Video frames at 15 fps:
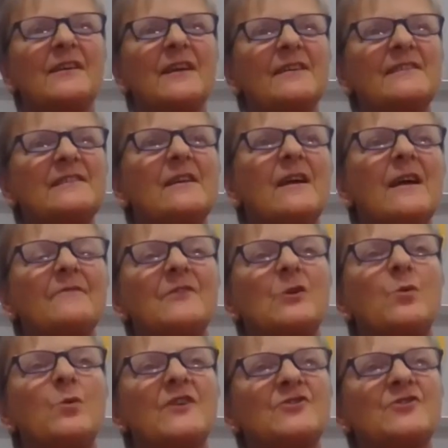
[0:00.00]
okay, so I have
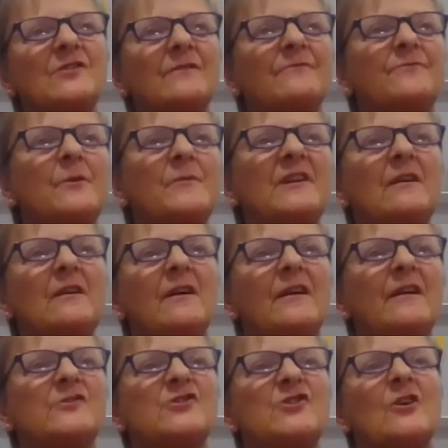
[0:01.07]
a question from
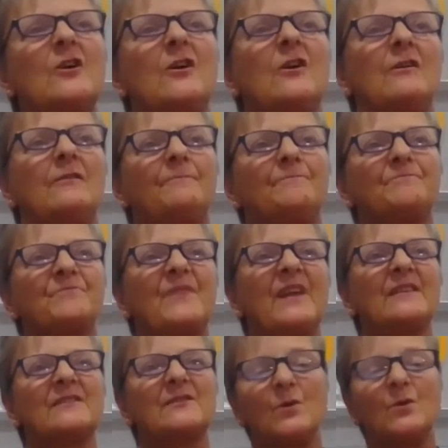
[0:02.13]
Anaya Shah.
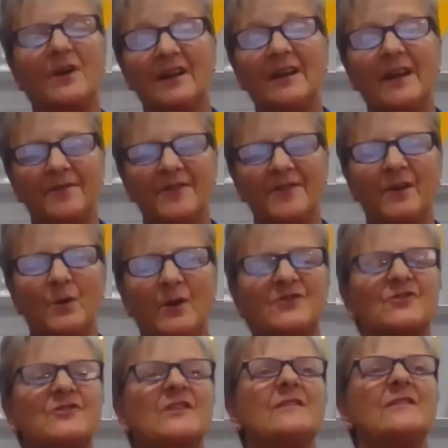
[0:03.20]
It's quite a lengthy
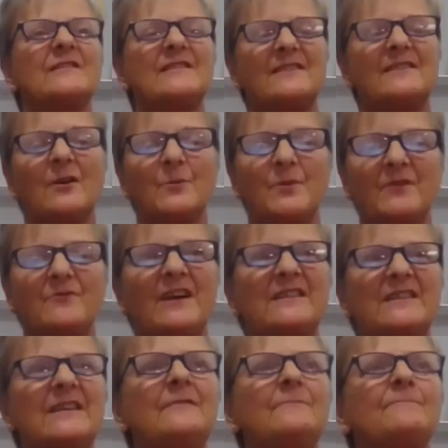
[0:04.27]
question, so be
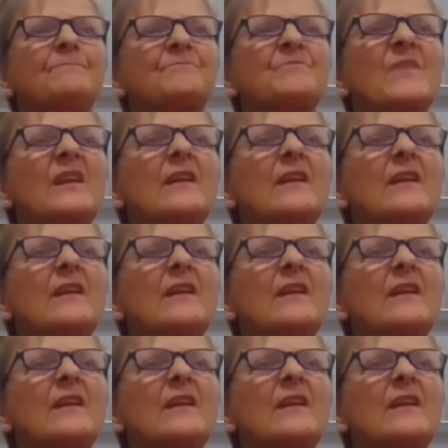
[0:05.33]
ready.